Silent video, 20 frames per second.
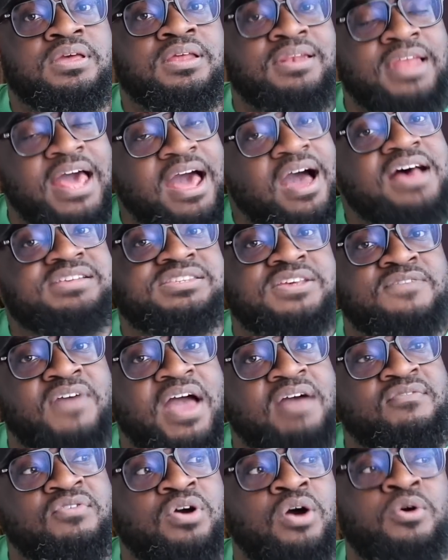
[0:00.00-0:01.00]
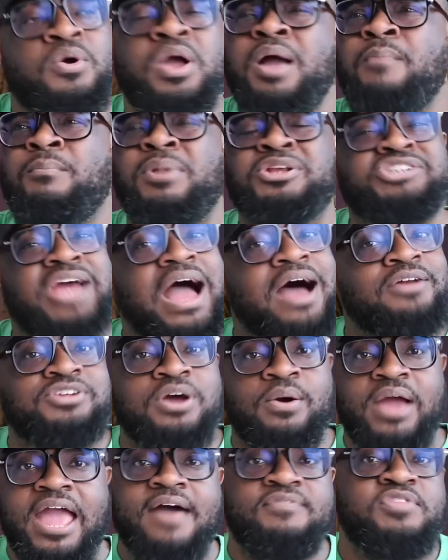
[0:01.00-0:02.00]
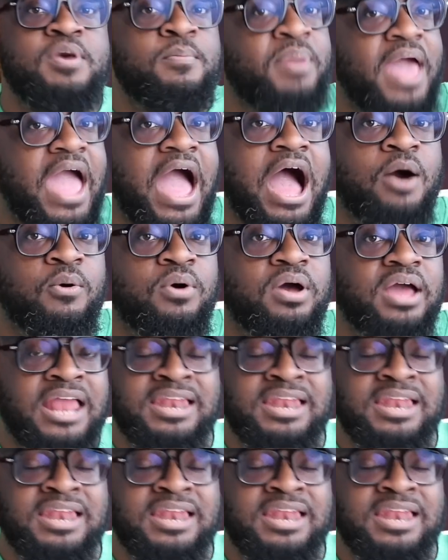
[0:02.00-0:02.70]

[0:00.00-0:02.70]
Let her survive on, but y'all don't have the power.